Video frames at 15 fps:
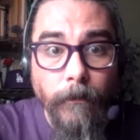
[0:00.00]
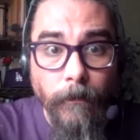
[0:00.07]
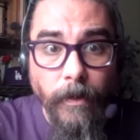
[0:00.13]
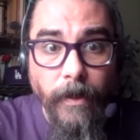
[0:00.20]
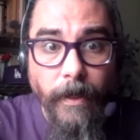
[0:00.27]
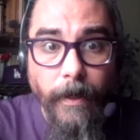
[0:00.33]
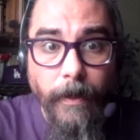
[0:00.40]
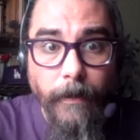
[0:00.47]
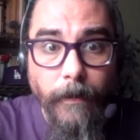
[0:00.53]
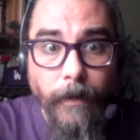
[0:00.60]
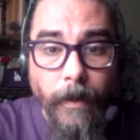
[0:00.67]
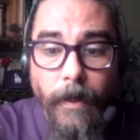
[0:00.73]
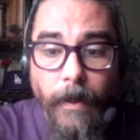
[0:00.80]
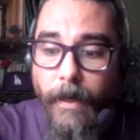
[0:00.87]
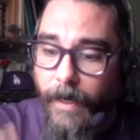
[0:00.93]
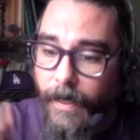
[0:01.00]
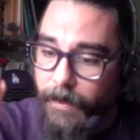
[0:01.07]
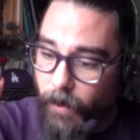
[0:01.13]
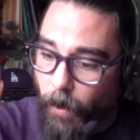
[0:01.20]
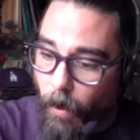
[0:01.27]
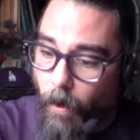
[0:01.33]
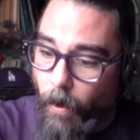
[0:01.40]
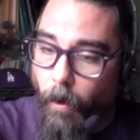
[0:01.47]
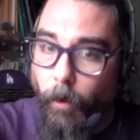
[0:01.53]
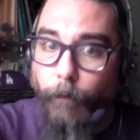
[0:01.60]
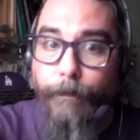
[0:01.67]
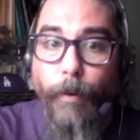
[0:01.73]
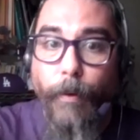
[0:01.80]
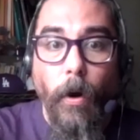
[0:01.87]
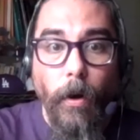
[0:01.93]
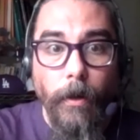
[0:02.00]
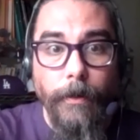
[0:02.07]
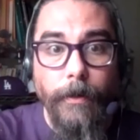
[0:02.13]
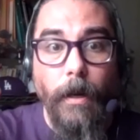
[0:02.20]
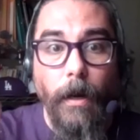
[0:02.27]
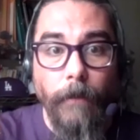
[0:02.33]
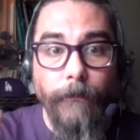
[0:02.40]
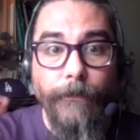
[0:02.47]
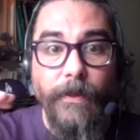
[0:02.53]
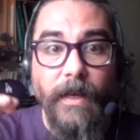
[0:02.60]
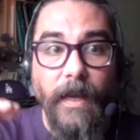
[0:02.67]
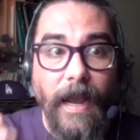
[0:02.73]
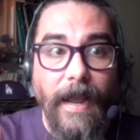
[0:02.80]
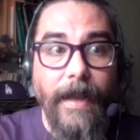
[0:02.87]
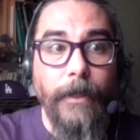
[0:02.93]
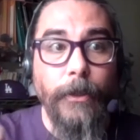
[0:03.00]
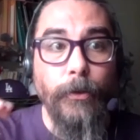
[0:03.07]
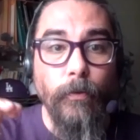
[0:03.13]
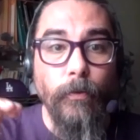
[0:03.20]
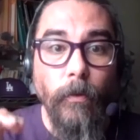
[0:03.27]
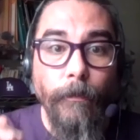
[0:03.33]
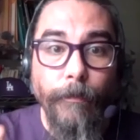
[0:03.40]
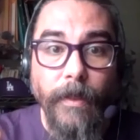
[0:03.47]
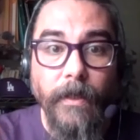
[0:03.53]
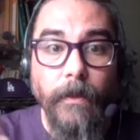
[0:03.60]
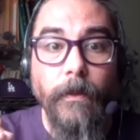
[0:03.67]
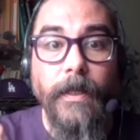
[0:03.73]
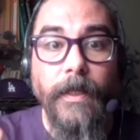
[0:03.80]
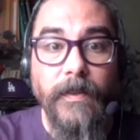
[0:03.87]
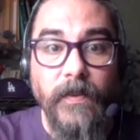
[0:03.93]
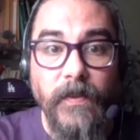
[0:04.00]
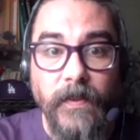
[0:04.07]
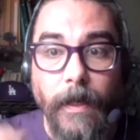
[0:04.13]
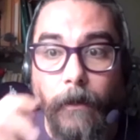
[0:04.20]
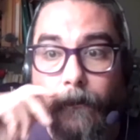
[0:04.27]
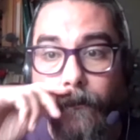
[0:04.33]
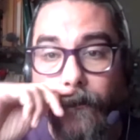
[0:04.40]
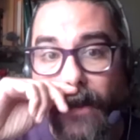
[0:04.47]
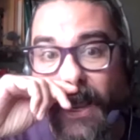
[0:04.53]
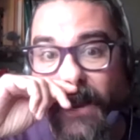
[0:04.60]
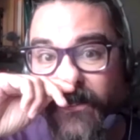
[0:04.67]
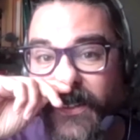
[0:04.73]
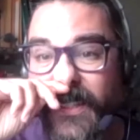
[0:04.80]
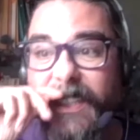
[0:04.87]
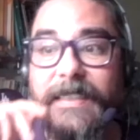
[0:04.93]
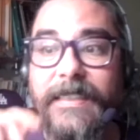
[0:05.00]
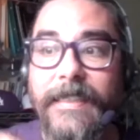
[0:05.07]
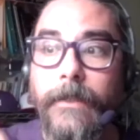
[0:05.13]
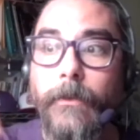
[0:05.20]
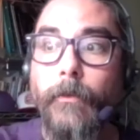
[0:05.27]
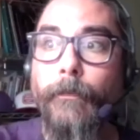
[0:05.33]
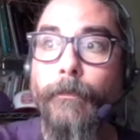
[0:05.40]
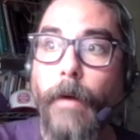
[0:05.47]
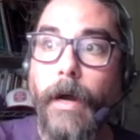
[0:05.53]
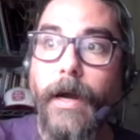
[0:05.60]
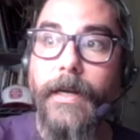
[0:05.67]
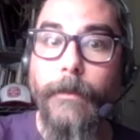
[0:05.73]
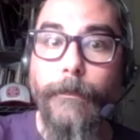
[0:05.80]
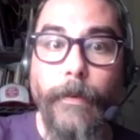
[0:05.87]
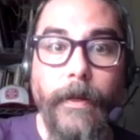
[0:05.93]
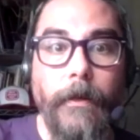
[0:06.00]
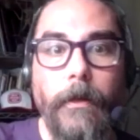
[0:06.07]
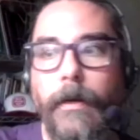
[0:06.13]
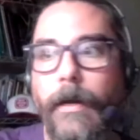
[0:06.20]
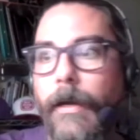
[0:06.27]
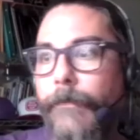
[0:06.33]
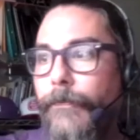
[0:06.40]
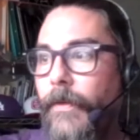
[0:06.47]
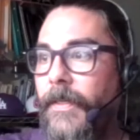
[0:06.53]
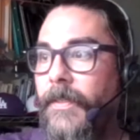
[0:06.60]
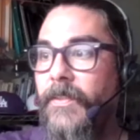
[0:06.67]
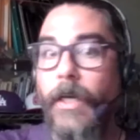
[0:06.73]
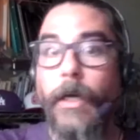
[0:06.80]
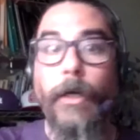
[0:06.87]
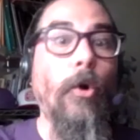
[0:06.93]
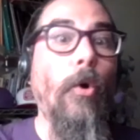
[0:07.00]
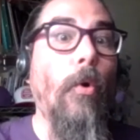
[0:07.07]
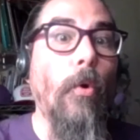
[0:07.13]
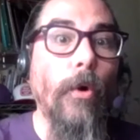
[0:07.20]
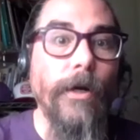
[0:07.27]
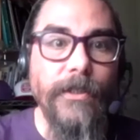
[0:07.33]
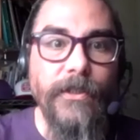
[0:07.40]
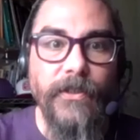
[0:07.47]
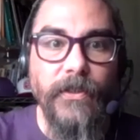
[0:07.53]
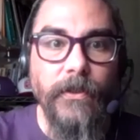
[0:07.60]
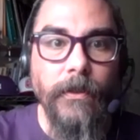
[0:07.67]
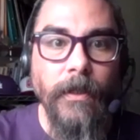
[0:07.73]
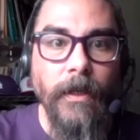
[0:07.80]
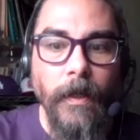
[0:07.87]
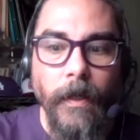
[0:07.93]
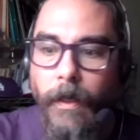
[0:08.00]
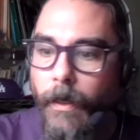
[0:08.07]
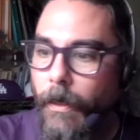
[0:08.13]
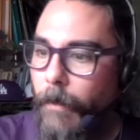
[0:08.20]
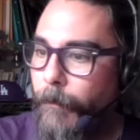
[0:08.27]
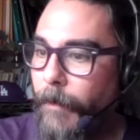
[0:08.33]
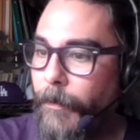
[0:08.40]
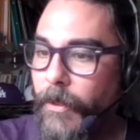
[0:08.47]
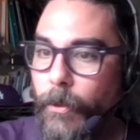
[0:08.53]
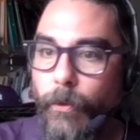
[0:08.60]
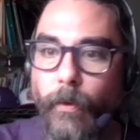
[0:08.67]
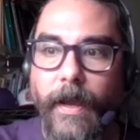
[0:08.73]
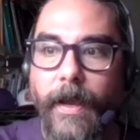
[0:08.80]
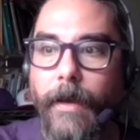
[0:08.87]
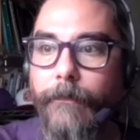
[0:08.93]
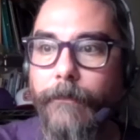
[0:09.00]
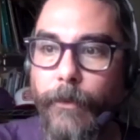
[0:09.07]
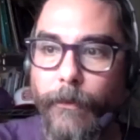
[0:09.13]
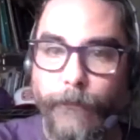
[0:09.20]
Okay? It's all part of the actual meal itself. Every single body paragraph is a course. Maybe you have